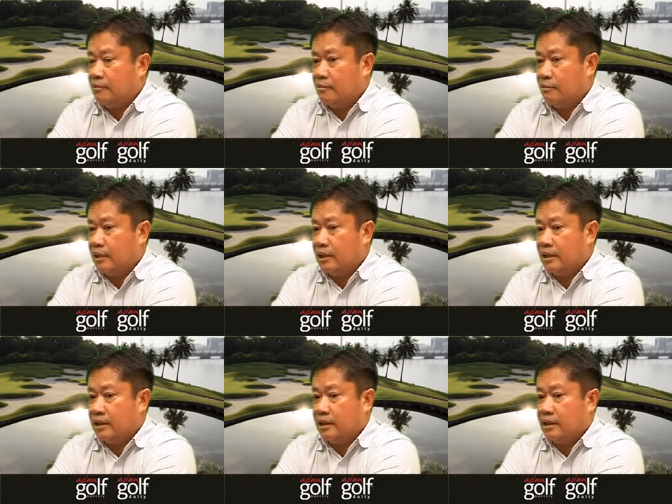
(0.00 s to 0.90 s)

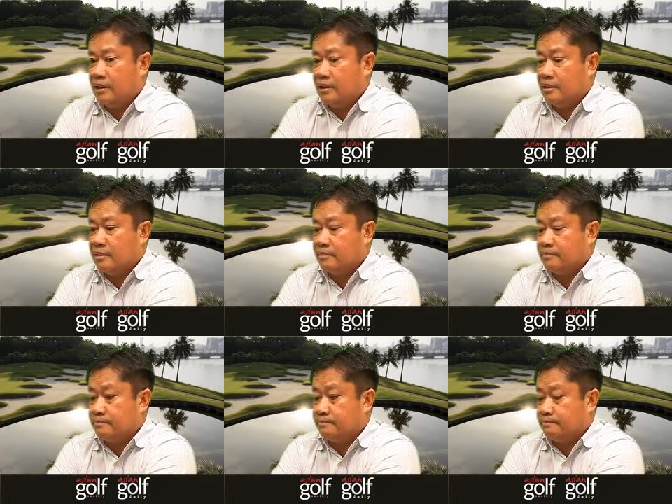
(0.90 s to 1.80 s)
really in,
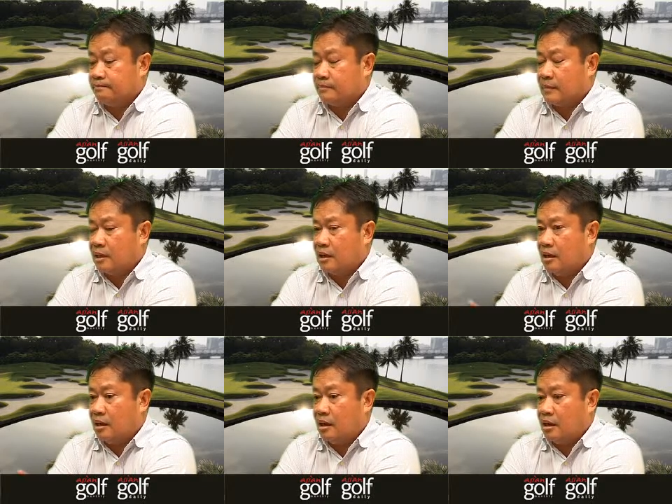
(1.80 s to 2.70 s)

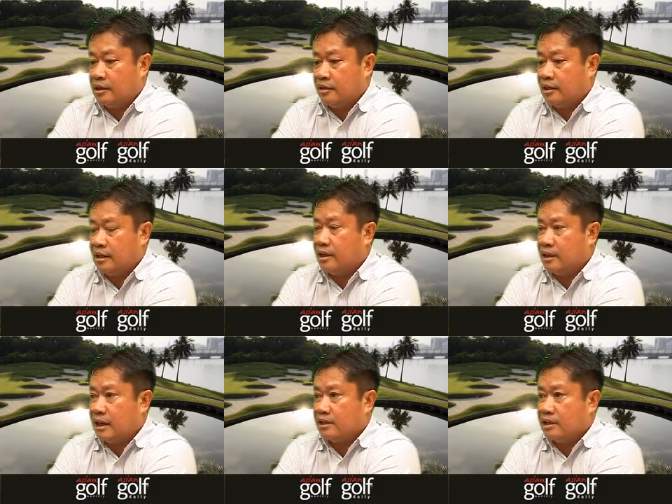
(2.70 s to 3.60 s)
you know,
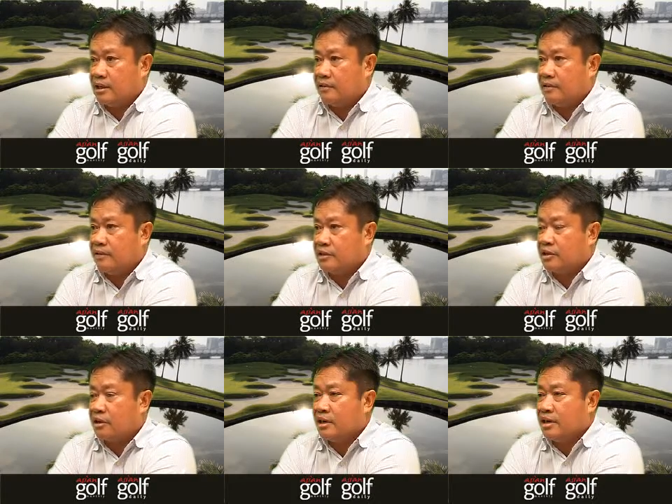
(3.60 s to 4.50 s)
it hasn't even
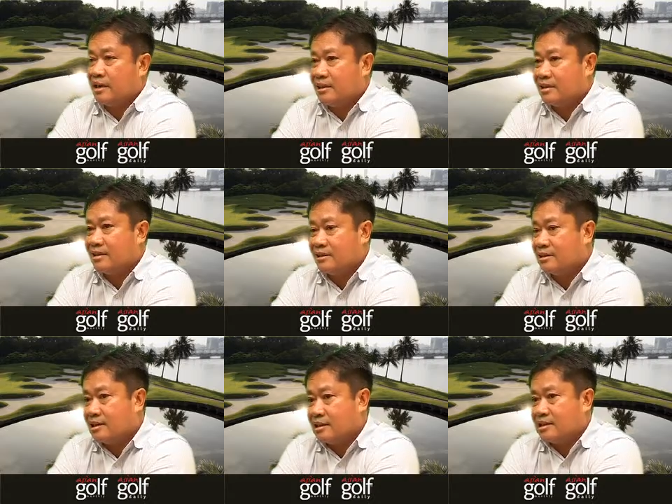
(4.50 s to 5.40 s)
started yet,
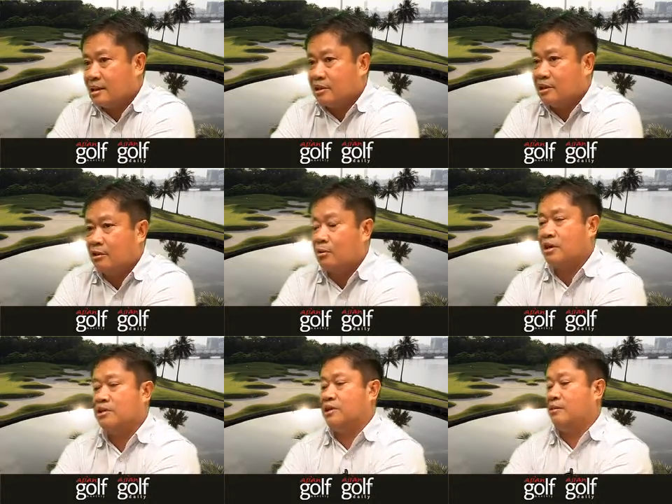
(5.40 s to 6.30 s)
is something to
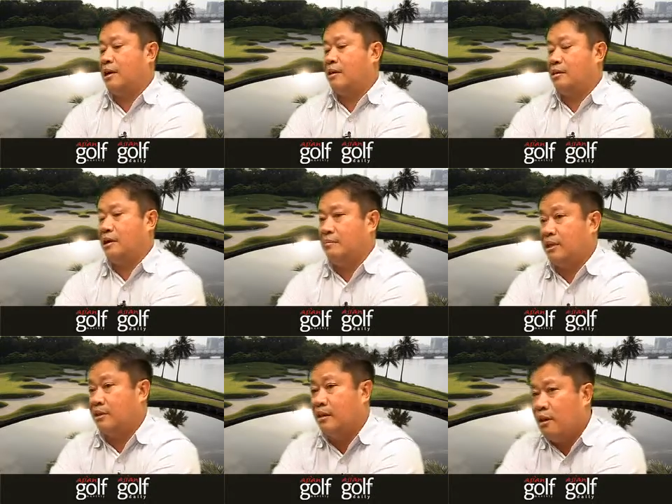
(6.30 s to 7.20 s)
question about. I
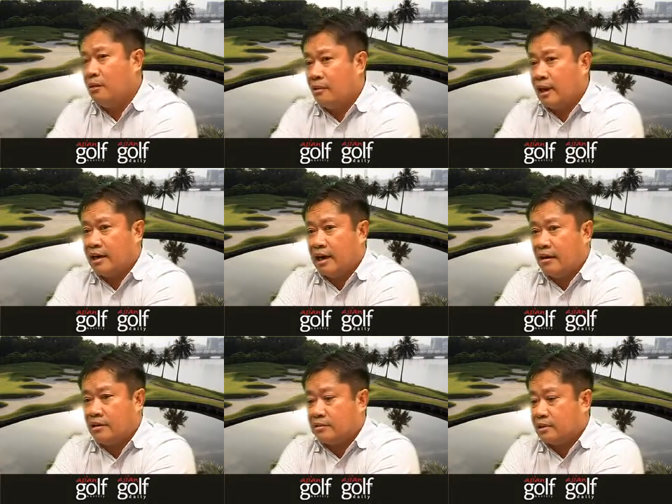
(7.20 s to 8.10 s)
mean, right
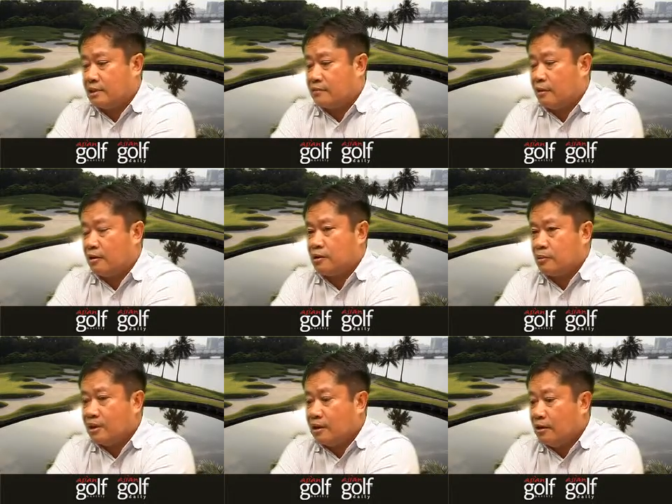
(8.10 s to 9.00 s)
now, as far as
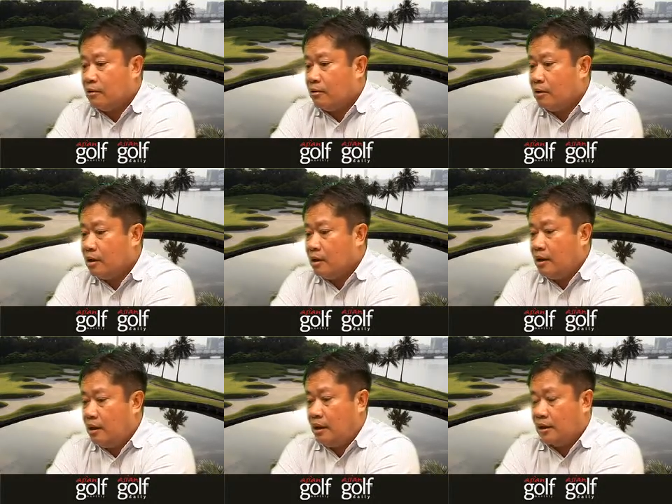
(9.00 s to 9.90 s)
we know,
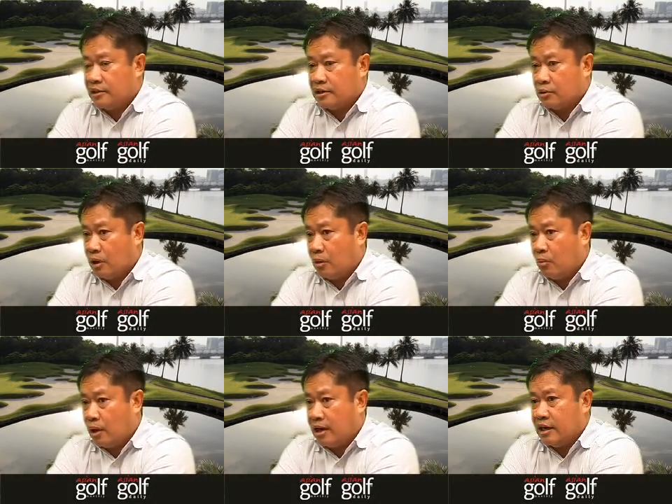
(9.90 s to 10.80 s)
this
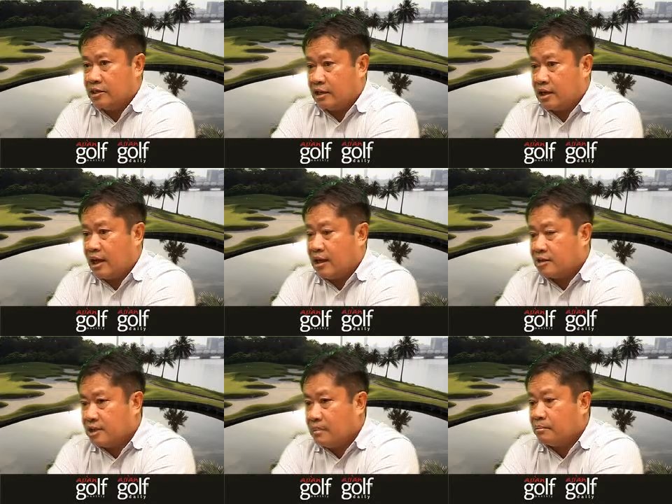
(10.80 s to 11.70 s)
OneAsia
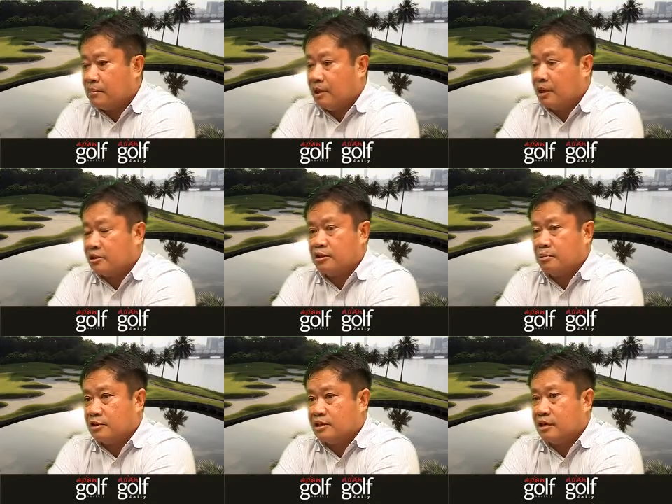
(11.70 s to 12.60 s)
concept
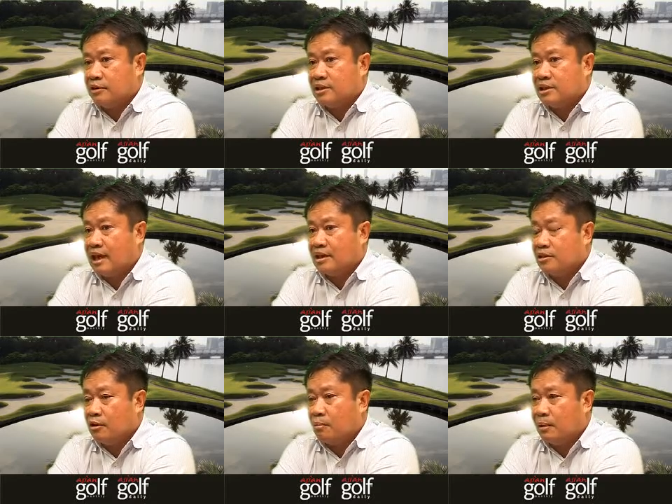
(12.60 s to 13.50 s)
Super Series has
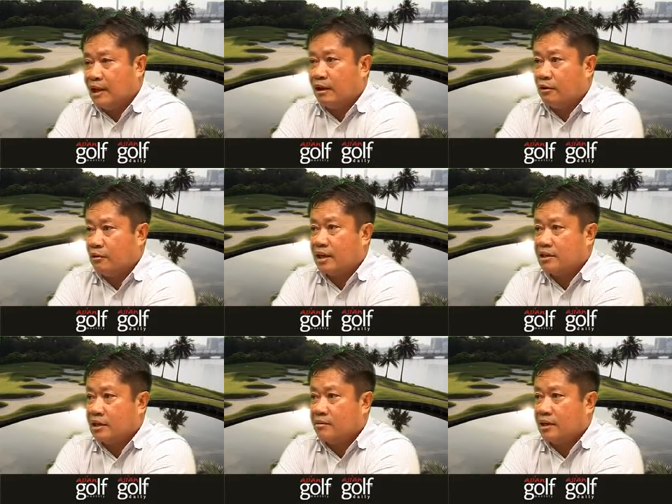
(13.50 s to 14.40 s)
no player
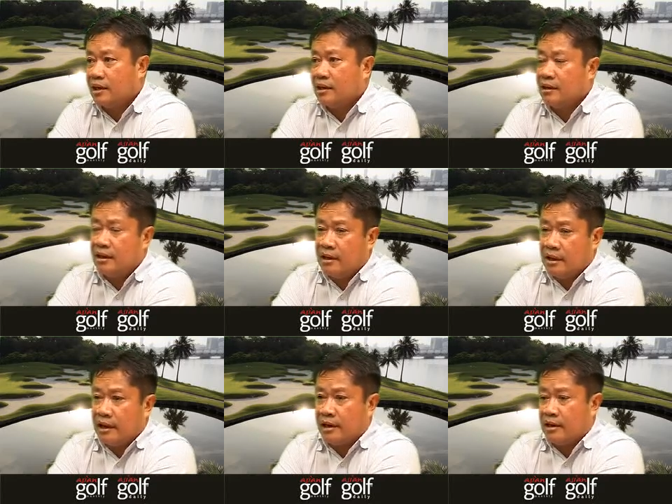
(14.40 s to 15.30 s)
criteria,
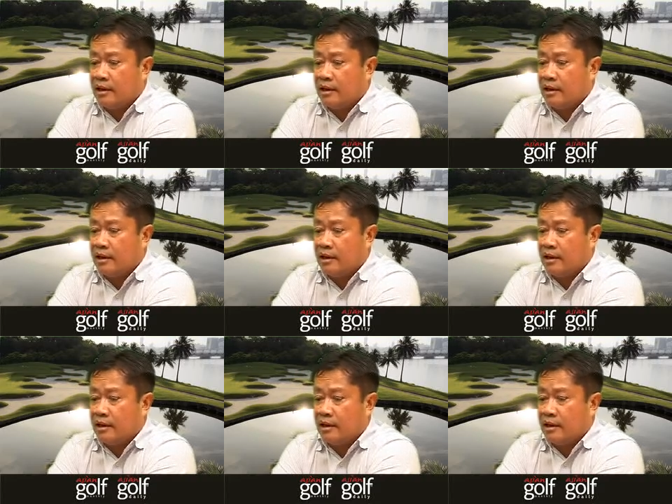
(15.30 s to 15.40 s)
and